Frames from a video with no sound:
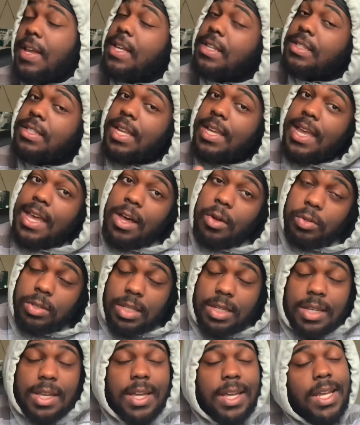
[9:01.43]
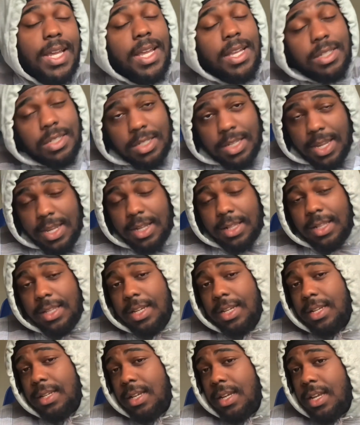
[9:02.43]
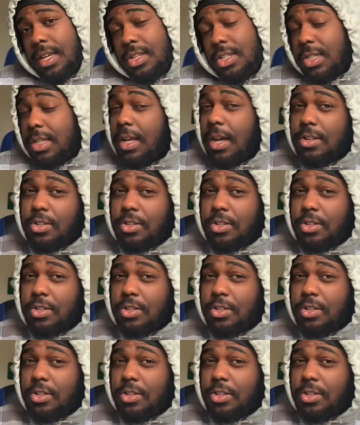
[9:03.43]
stay healthy, and stay clean. See you guys